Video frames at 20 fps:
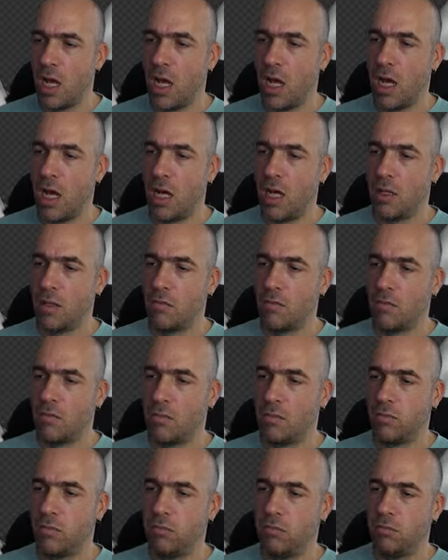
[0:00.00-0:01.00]
Uh,
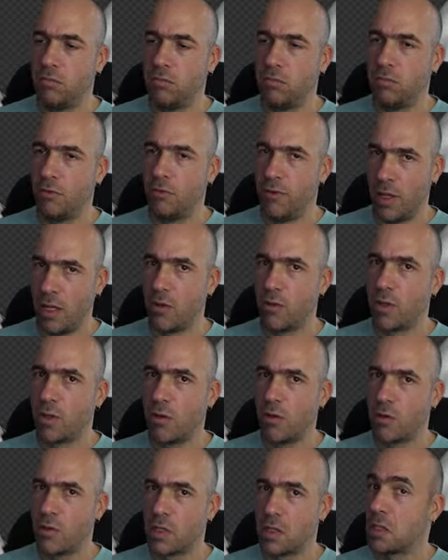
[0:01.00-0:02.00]
follow
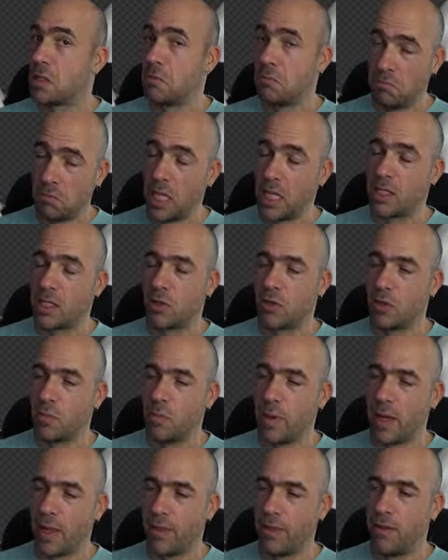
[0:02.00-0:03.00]
the courses. That's a
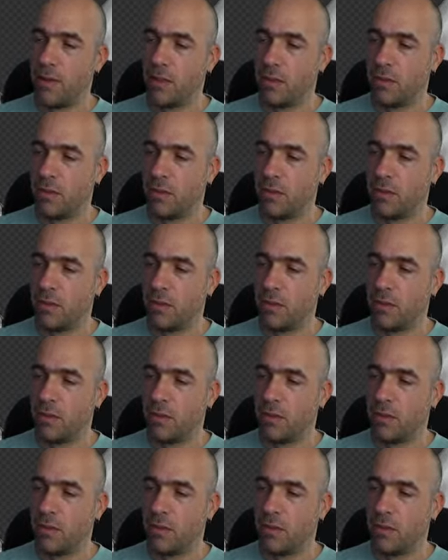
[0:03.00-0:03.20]
good path.